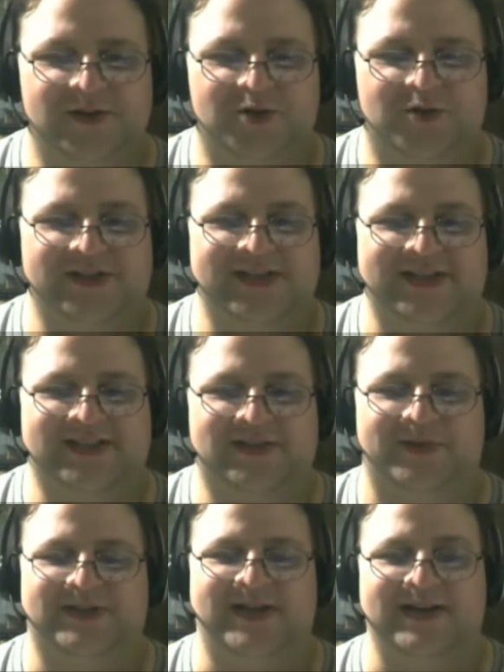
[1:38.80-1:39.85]
So Chris has
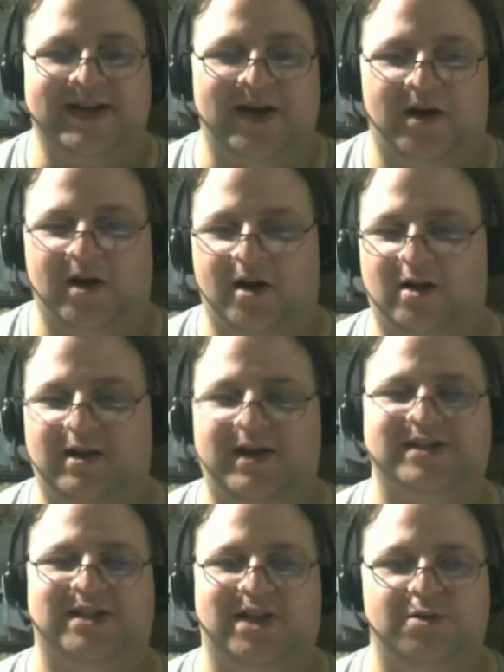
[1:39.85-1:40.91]
to protect Nina all
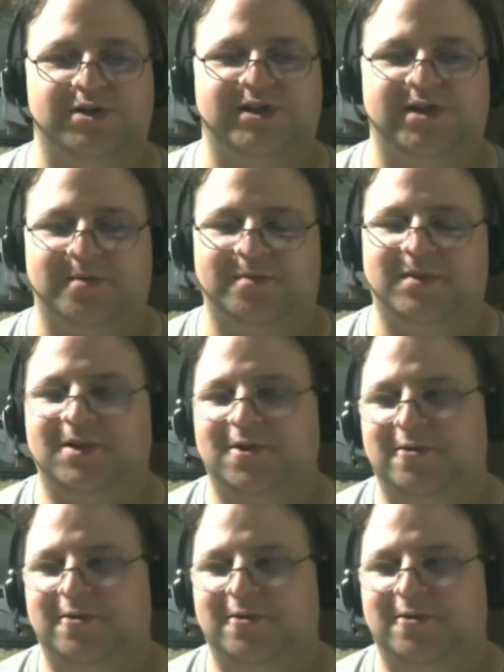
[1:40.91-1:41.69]
on his lonesome